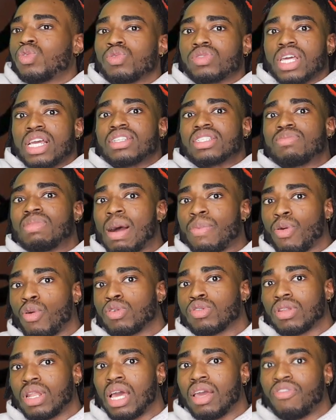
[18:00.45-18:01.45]
through things in my
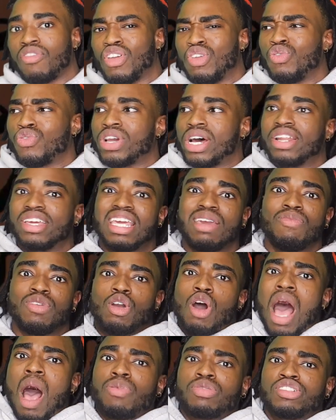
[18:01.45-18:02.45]
personal life and you trying to give me
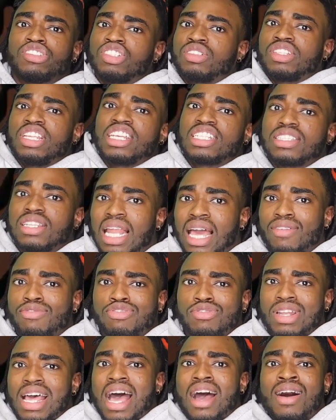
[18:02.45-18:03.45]
options in this life.
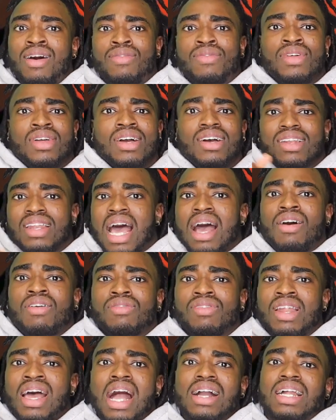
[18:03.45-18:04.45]
So now I
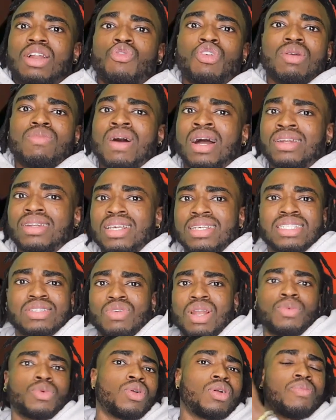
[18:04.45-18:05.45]
gotta worry about this
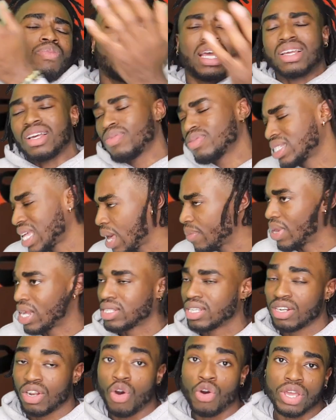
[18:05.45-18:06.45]
and when I'm going. Like stop,
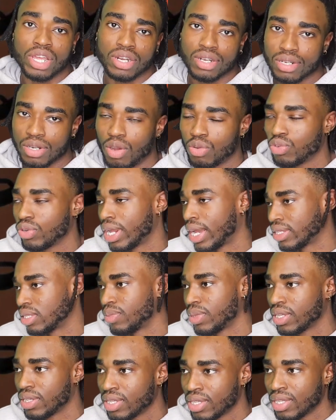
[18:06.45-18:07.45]
that's annoying. Don't do that to
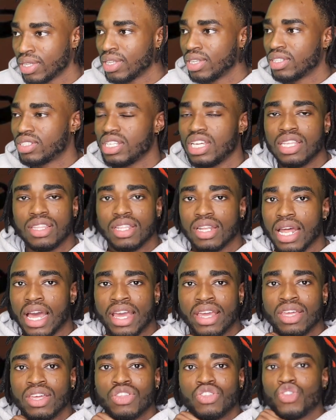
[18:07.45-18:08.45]
me. It's either
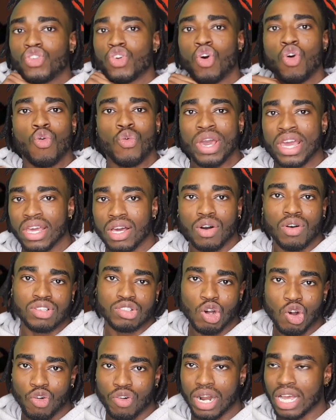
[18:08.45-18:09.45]
like you gonna wait or
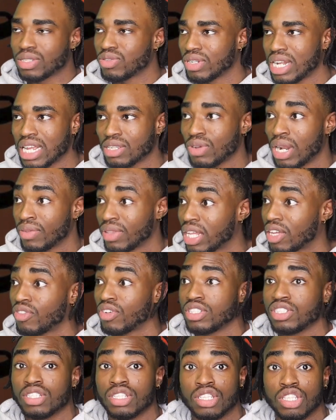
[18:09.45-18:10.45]
it's over. That's what I think.
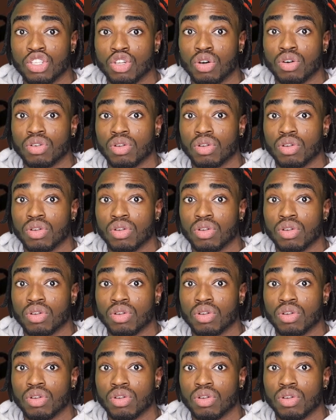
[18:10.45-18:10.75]
Was either you